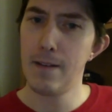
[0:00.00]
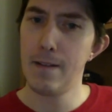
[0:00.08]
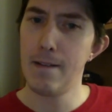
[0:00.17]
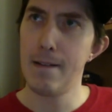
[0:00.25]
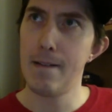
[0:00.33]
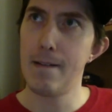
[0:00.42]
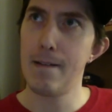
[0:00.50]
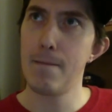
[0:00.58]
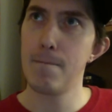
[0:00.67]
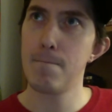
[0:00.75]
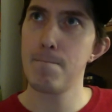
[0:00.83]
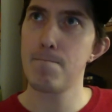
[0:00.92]
Uh,
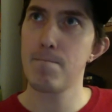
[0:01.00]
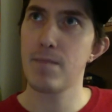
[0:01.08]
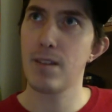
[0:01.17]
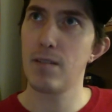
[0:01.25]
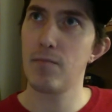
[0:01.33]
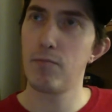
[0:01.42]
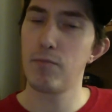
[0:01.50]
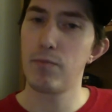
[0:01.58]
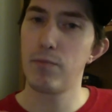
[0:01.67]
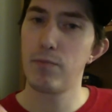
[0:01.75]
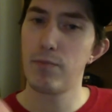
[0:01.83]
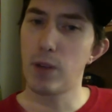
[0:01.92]

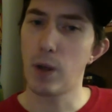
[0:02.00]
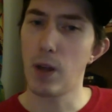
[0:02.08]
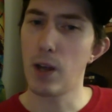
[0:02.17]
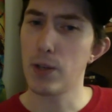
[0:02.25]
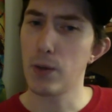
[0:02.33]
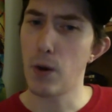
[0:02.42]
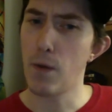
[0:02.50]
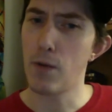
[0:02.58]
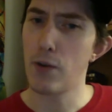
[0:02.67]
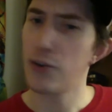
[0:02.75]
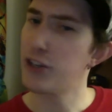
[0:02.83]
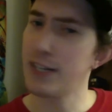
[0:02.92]
glossed over,
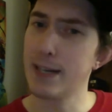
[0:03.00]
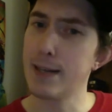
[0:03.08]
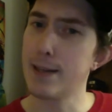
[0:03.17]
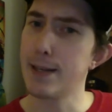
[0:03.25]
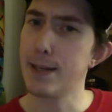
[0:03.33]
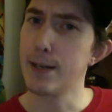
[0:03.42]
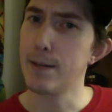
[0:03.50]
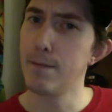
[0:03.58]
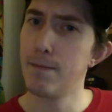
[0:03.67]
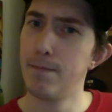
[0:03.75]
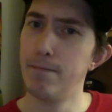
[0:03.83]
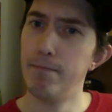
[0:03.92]
just didn't think of
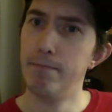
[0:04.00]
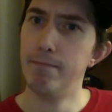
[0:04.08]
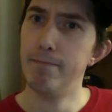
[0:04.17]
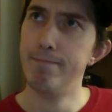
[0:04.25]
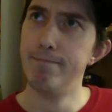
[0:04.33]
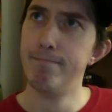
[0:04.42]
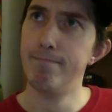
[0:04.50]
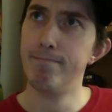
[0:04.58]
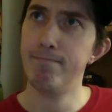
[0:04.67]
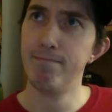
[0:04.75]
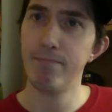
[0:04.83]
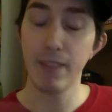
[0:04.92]

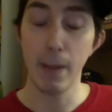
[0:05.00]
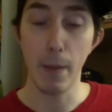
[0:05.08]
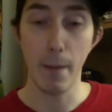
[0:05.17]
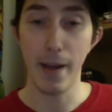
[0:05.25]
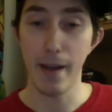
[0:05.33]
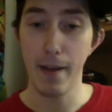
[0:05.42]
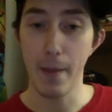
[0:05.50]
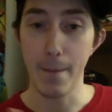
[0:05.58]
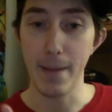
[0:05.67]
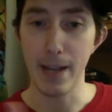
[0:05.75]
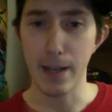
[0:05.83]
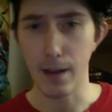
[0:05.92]
in the in the
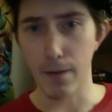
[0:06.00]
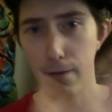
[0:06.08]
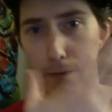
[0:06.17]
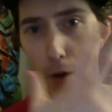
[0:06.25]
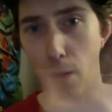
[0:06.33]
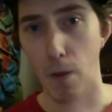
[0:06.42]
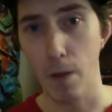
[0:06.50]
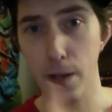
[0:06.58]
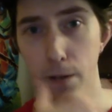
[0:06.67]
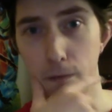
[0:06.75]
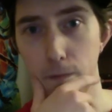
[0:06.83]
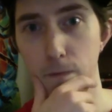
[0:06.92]
making of all these
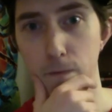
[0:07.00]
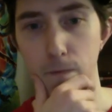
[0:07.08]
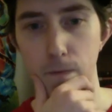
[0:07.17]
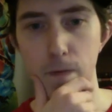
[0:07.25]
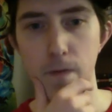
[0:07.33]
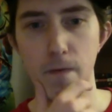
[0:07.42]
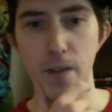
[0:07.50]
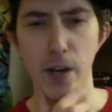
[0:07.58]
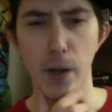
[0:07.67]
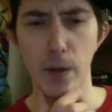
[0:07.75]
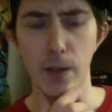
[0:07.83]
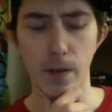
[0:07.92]

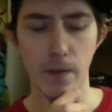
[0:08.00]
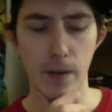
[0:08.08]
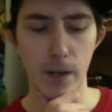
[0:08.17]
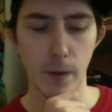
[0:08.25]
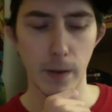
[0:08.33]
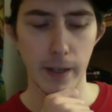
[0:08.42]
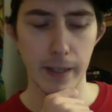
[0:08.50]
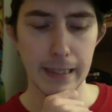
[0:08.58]
videos individually.